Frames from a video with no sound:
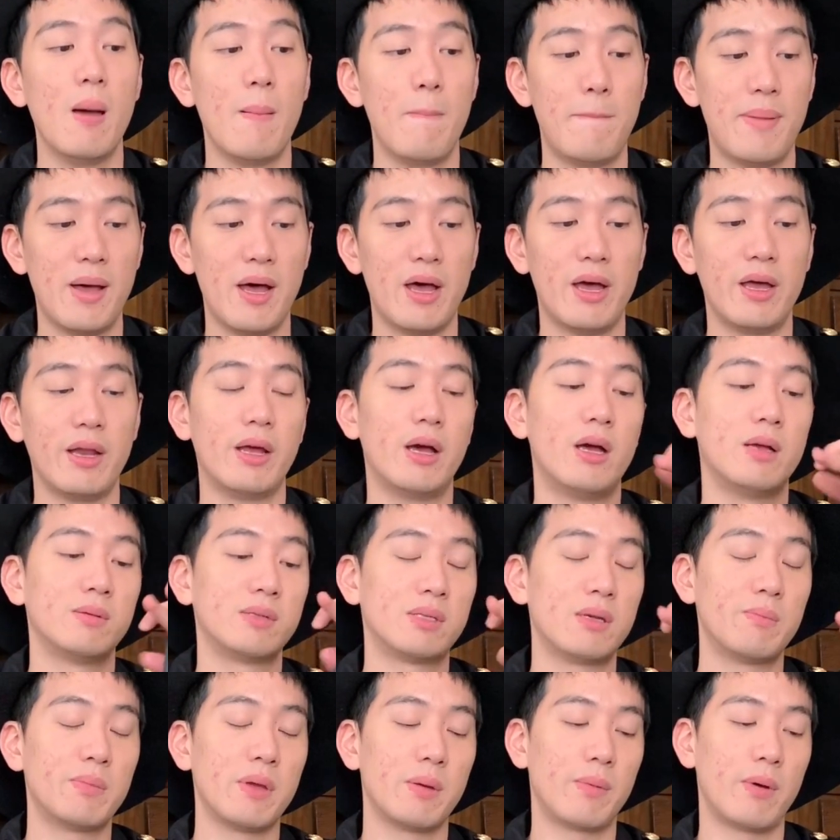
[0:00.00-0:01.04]
But
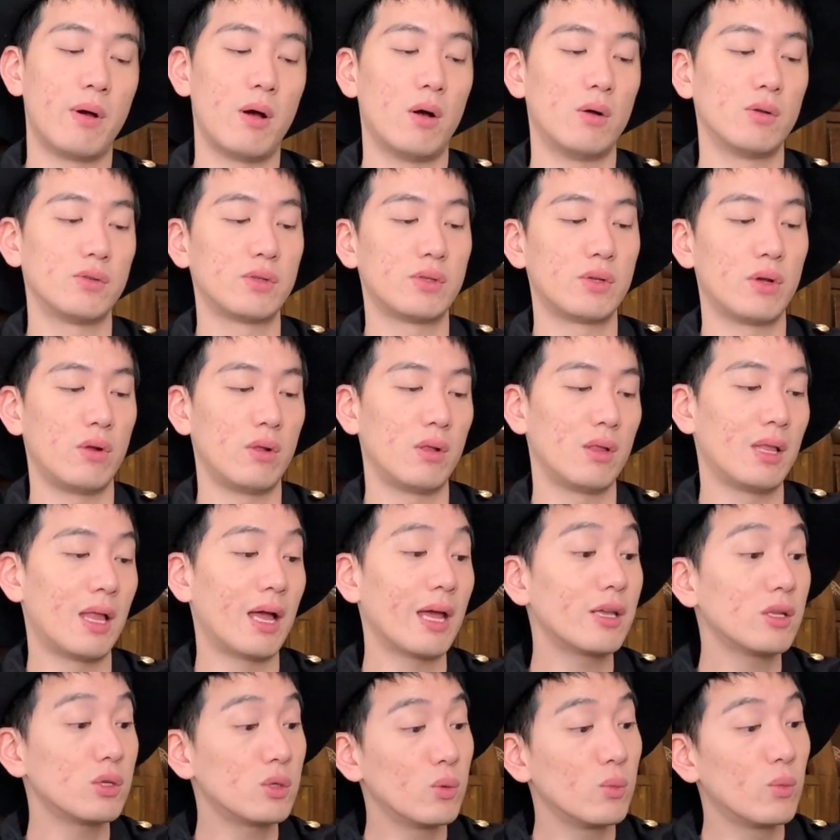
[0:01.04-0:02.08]
some people also
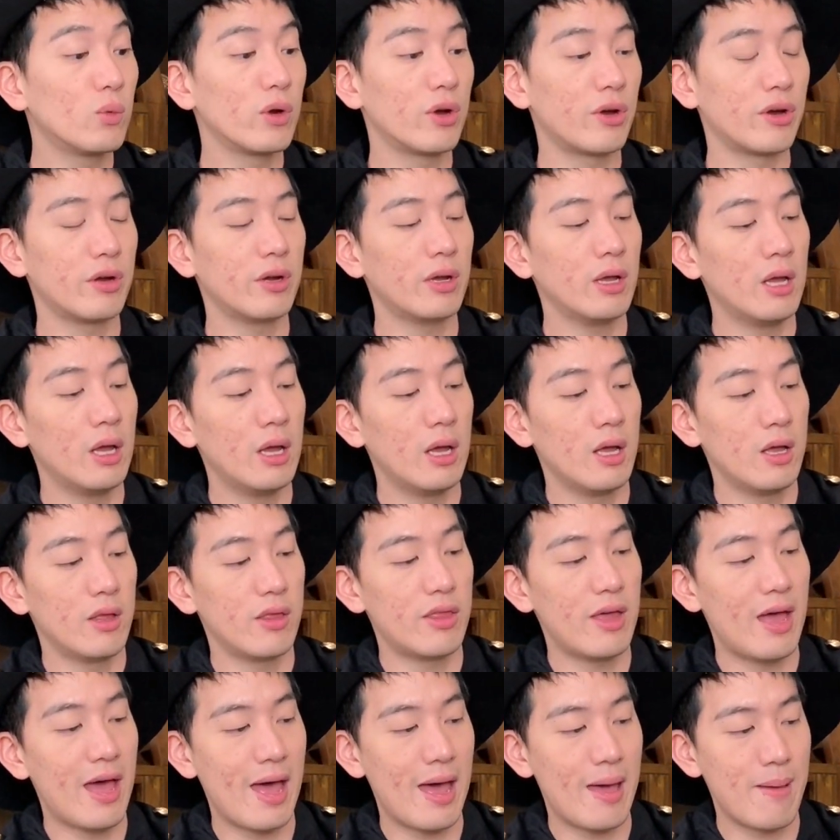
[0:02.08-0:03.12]
like to wear
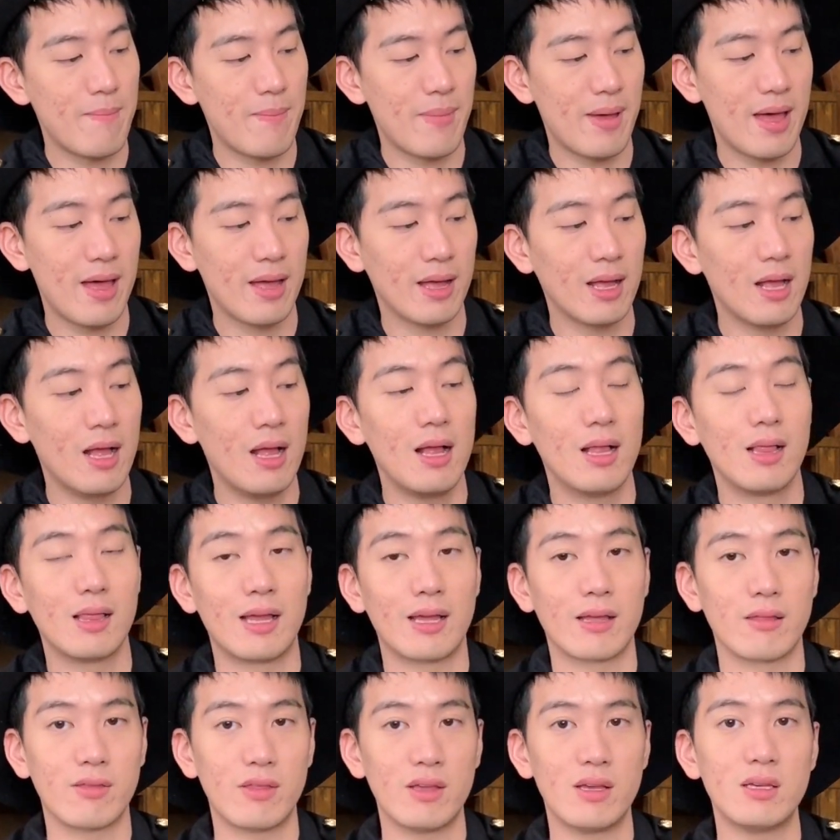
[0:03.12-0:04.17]
the handbag
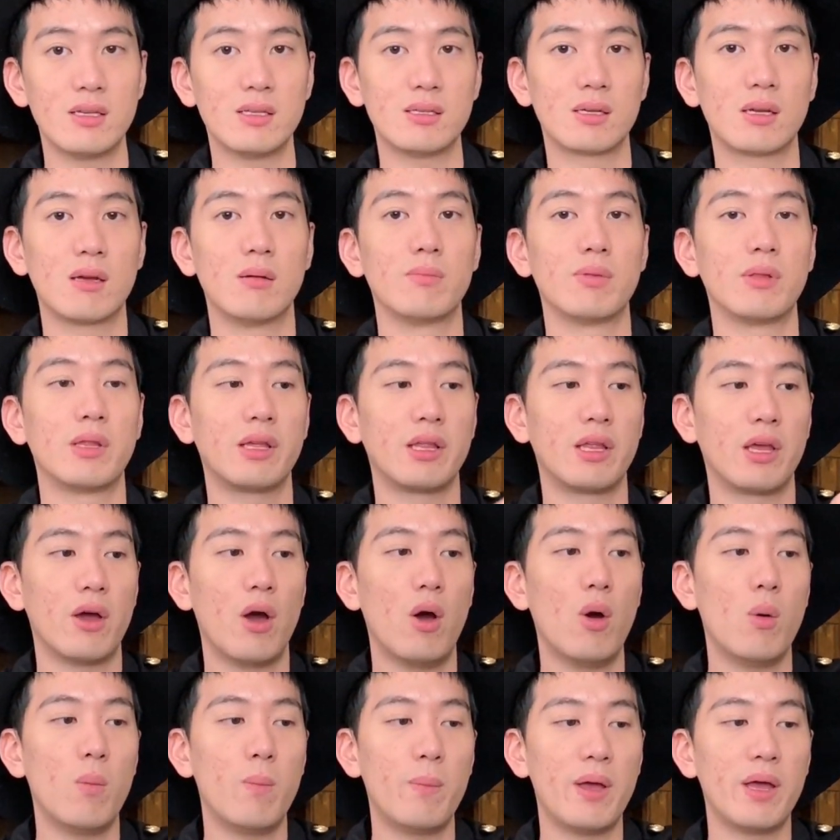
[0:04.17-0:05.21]
like this, completely
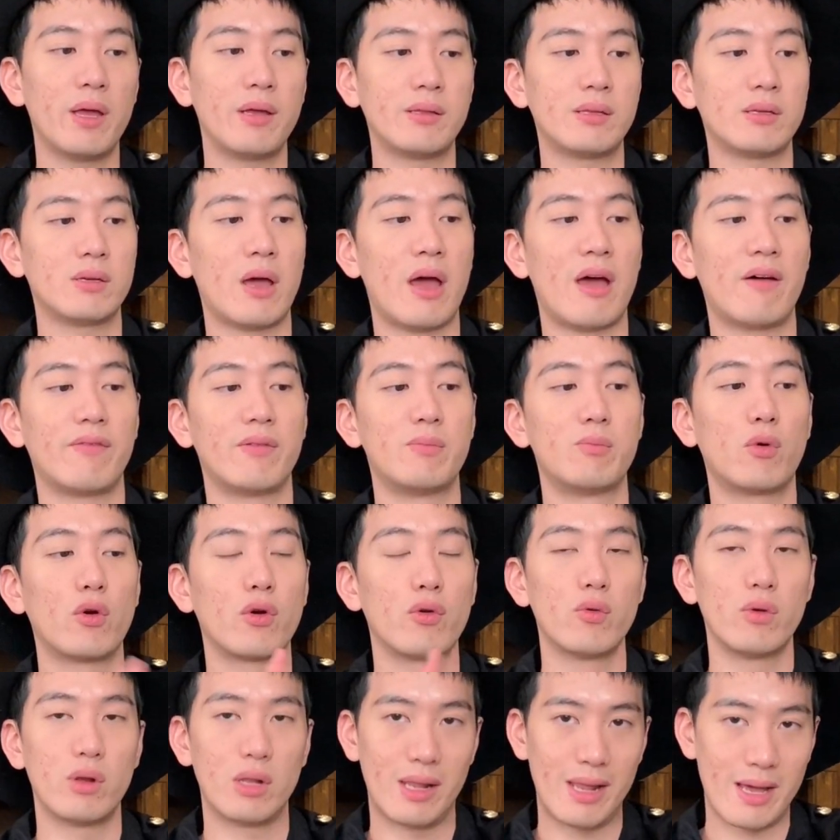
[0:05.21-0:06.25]
open, to have a more
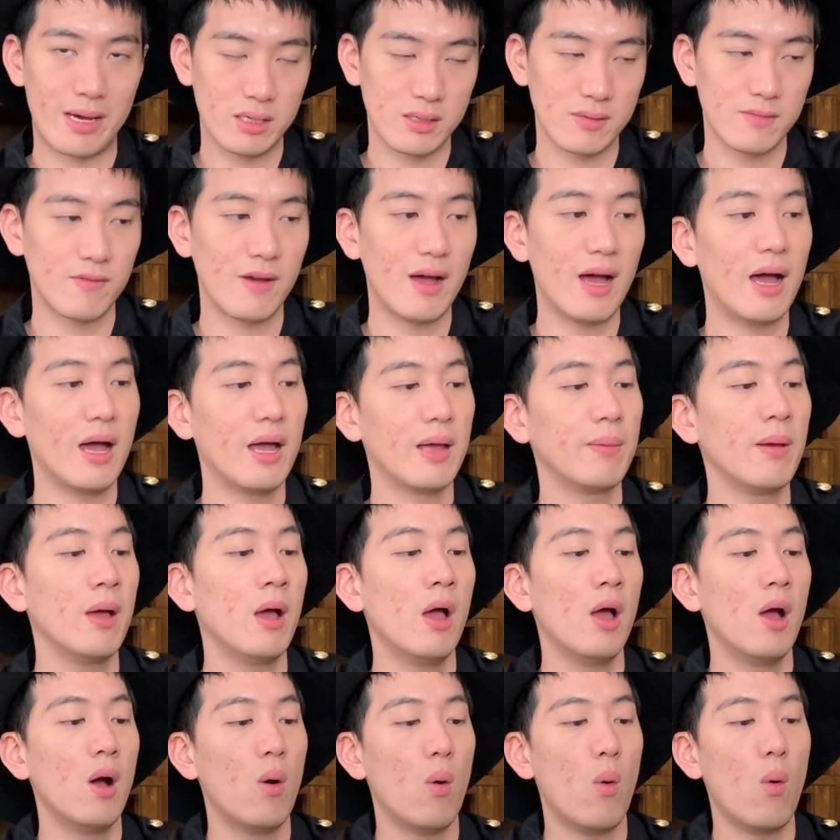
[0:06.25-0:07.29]
relaxed vibe,
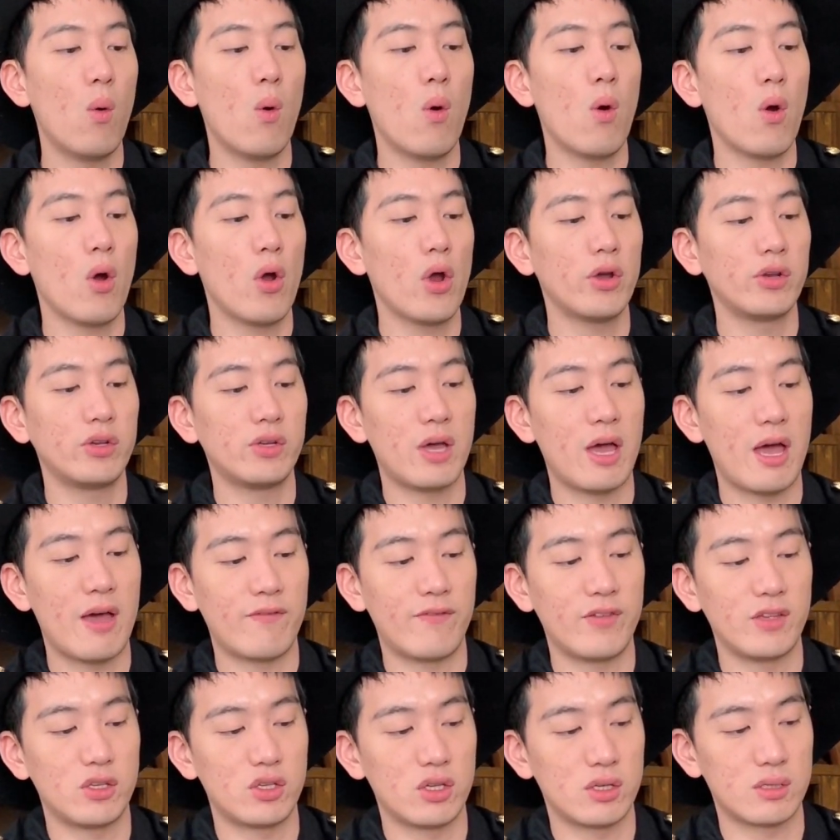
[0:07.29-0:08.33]
or to have
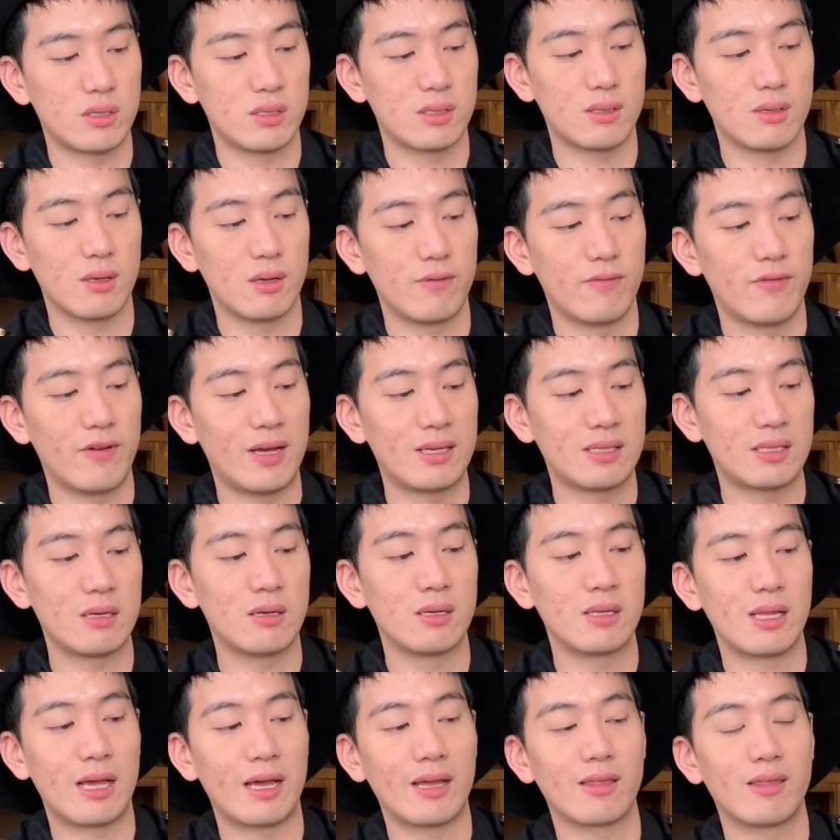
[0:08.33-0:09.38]
it just
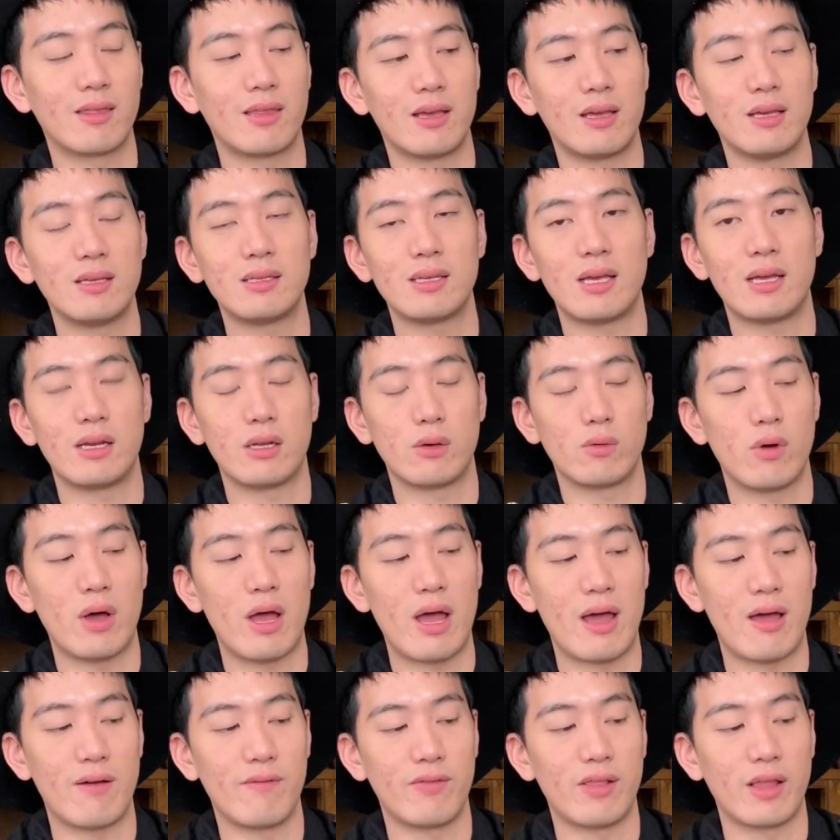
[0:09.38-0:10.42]
fastened like this, and it will
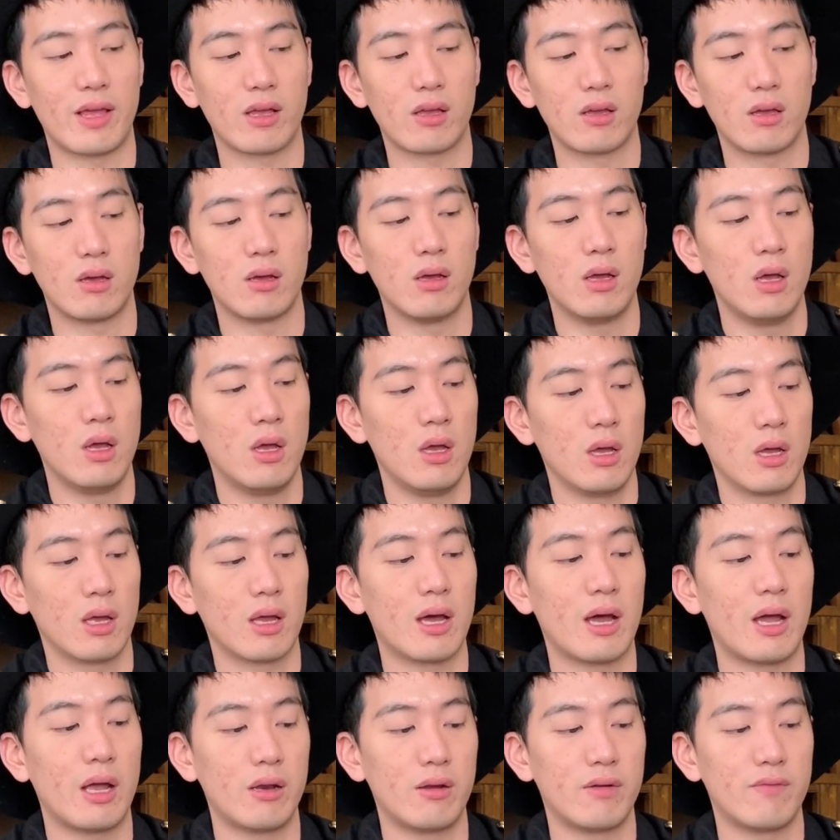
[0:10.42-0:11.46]
have like a
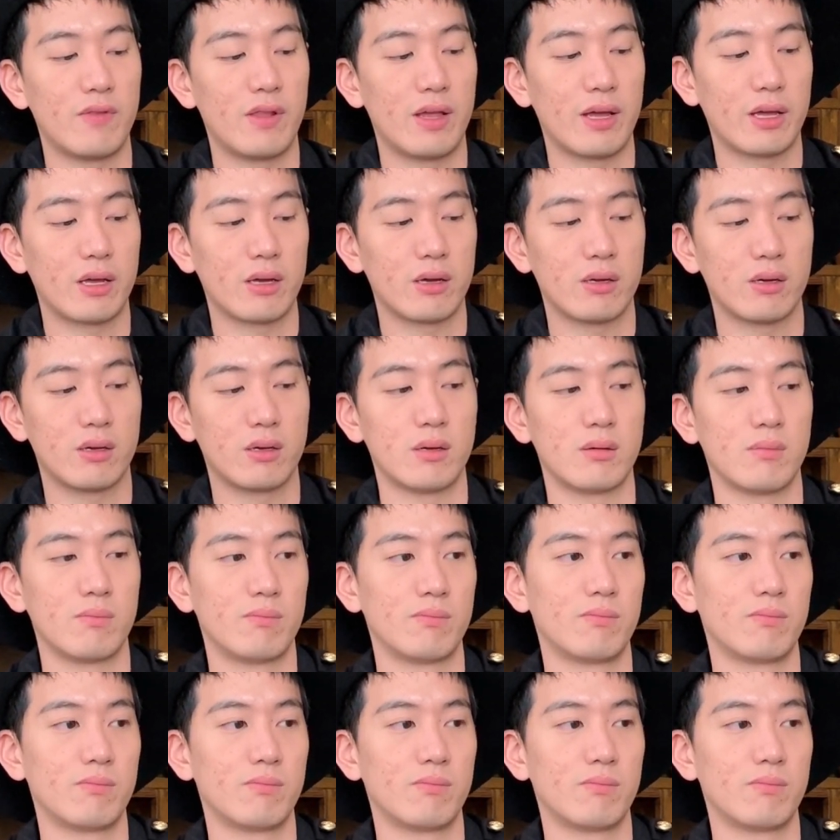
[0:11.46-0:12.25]
kind of like a